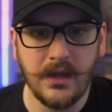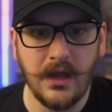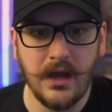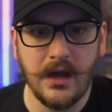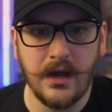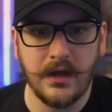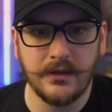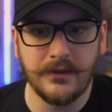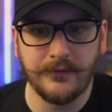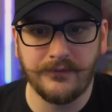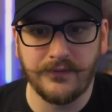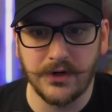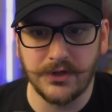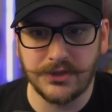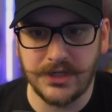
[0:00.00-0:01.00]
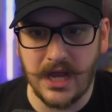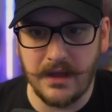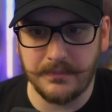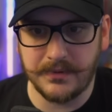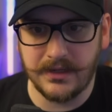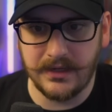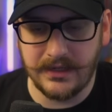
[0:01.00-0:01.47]
The first
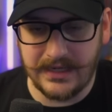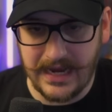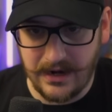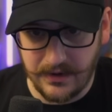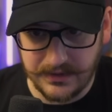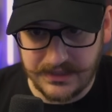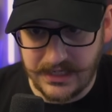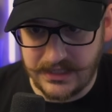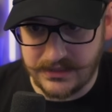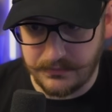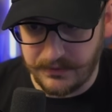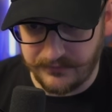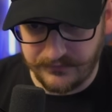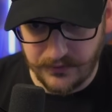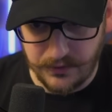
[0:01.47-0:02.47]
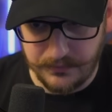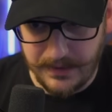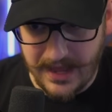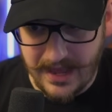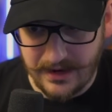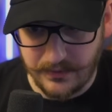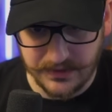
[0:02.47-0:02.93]
shop guarantees a buffoon
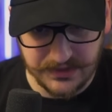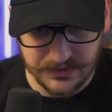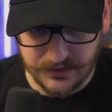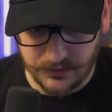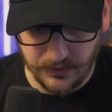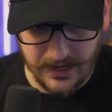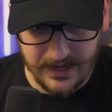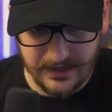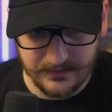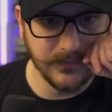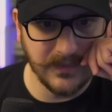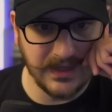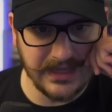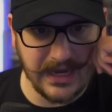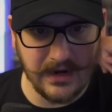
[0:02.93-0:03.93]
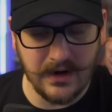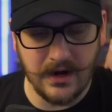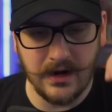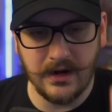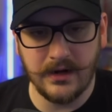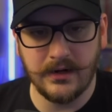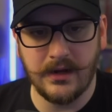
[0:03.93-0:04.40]
pack, which is great. There
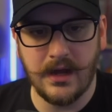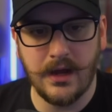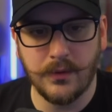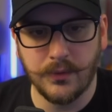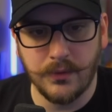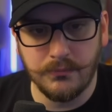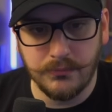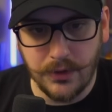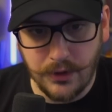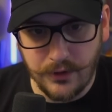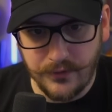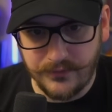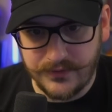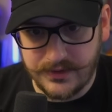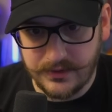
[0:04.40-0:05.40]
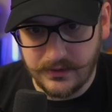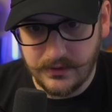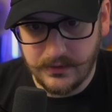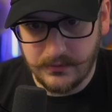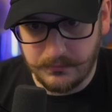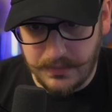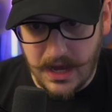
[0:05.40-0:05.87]
are removed
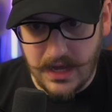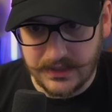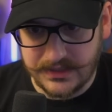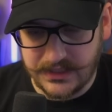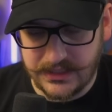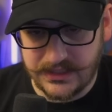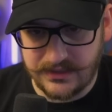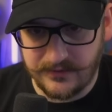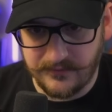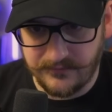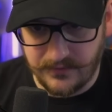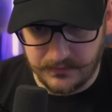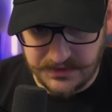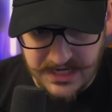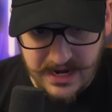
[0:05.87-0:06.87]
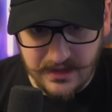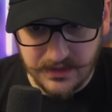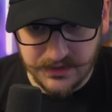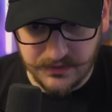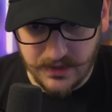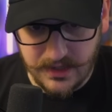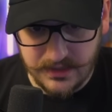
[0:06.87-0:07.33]
bosses from
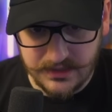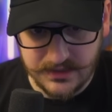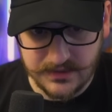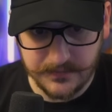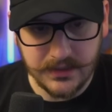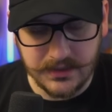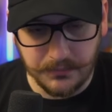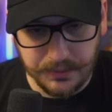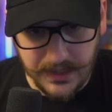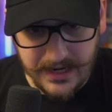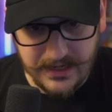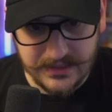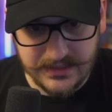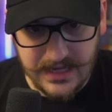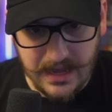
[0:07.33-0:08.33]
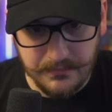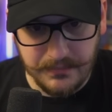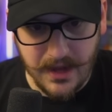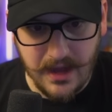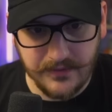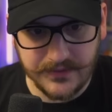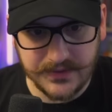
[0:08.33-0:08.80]
challenge runs. Some planets got
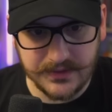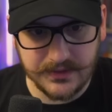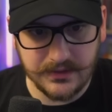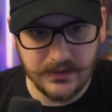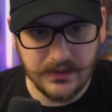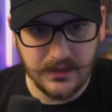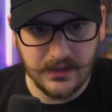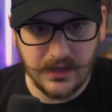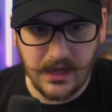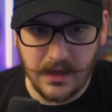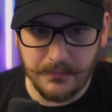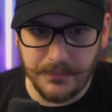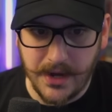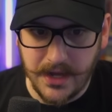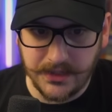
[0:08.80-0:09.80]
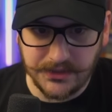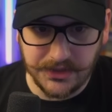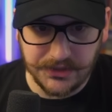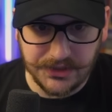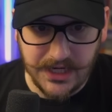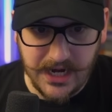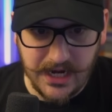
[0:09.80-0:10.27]
buffs. A bunch of
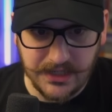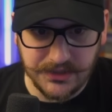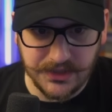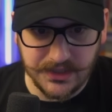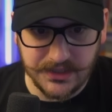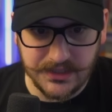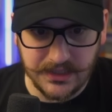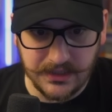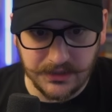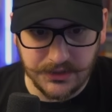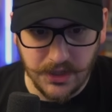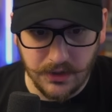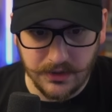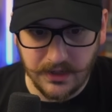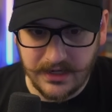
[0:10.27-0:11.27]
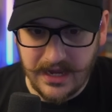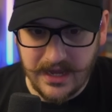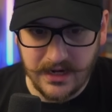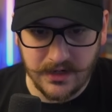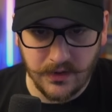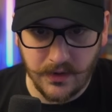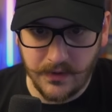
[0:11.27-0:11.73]
changes in the Joker
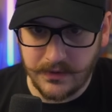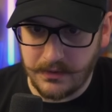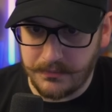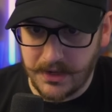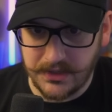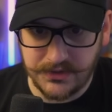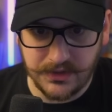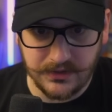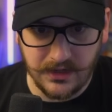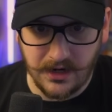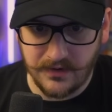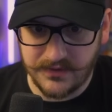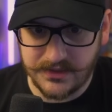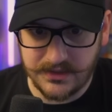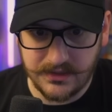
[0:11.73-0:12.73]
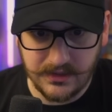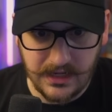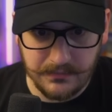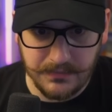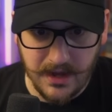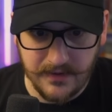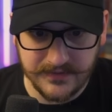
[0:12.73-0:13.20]
category with a bunch of nerfs
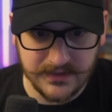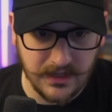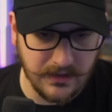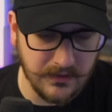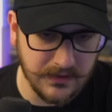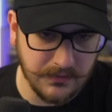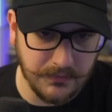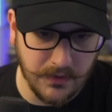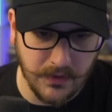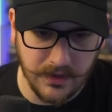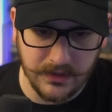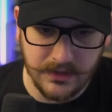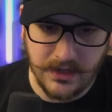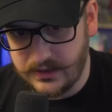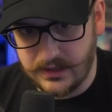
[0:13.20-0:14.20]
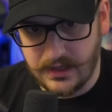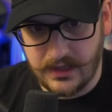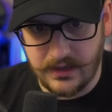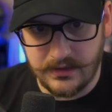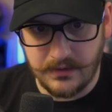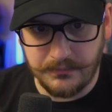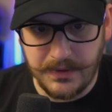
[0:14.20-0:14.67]
and buffs all over the board.
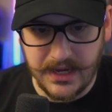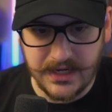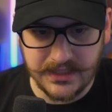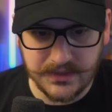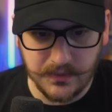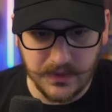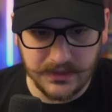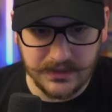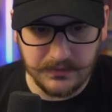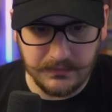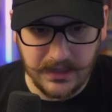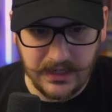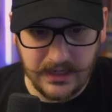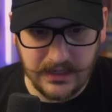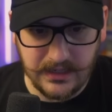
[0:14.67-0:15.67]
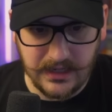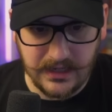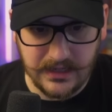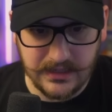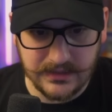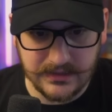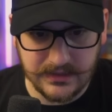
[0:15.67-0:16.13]
The biggest one to me
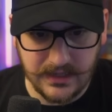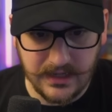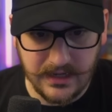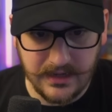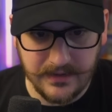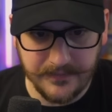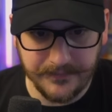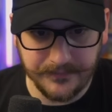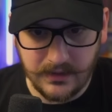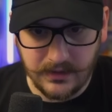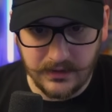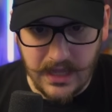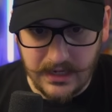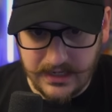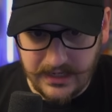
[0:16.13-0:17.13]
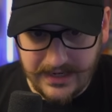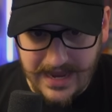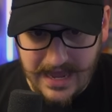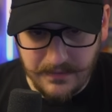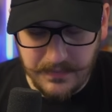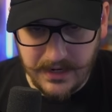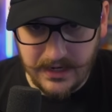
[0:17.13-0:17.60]
is Lucky
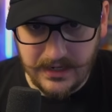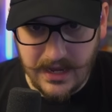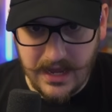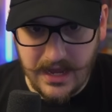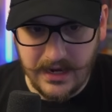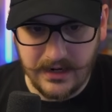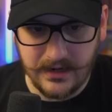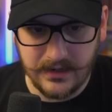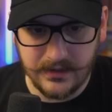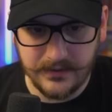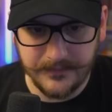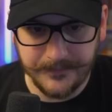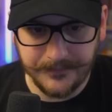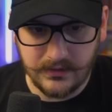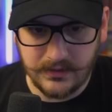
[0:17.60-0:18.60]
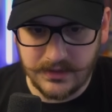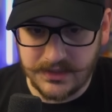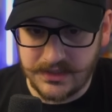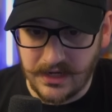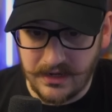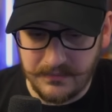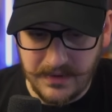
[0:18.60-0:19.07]
Cat being higher.
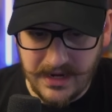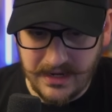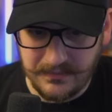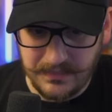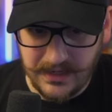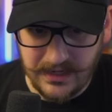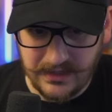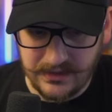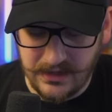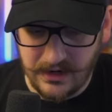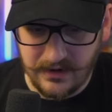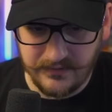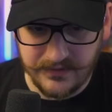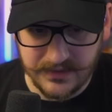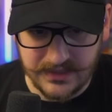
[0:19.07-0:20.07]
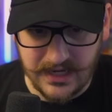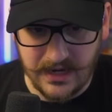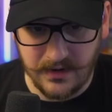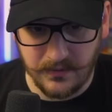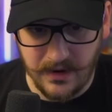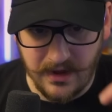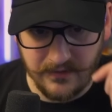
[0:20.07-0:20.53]
Stuntman being nerfed is kind
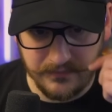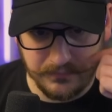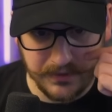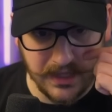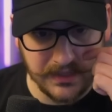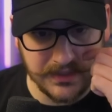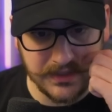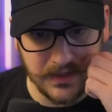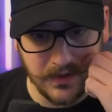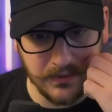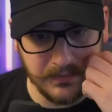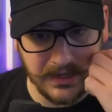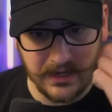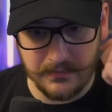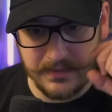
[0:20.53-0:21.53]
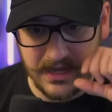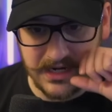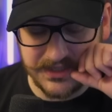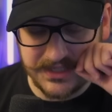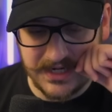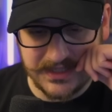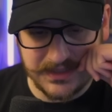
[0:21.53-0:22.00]
of rough. Bloodstone being a better
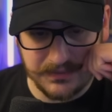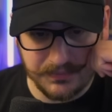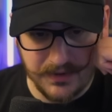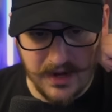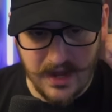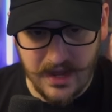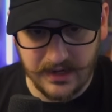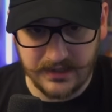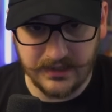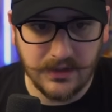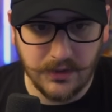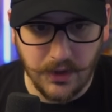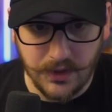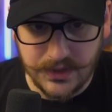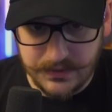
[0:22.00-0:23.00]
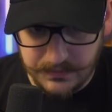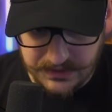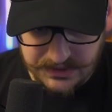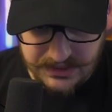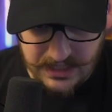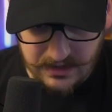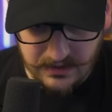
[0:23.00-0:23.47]
chance to proc. Gross
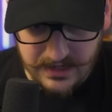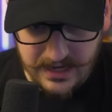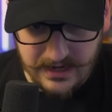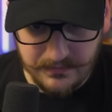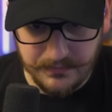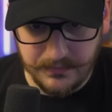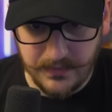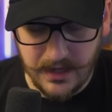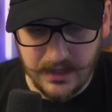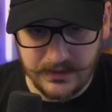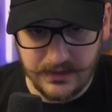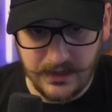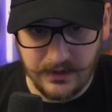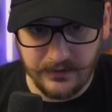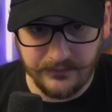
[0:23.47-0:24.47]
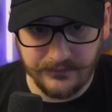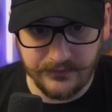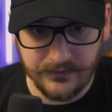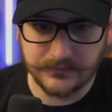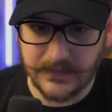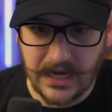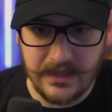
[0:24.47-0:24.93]
Michelle got a nerf.
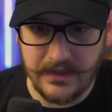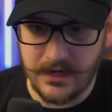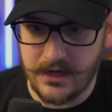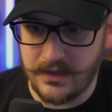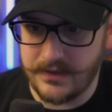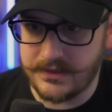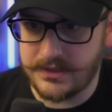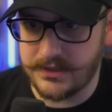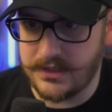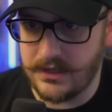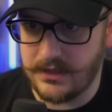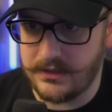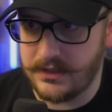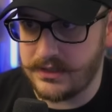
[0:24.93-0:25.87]
I think all this is good.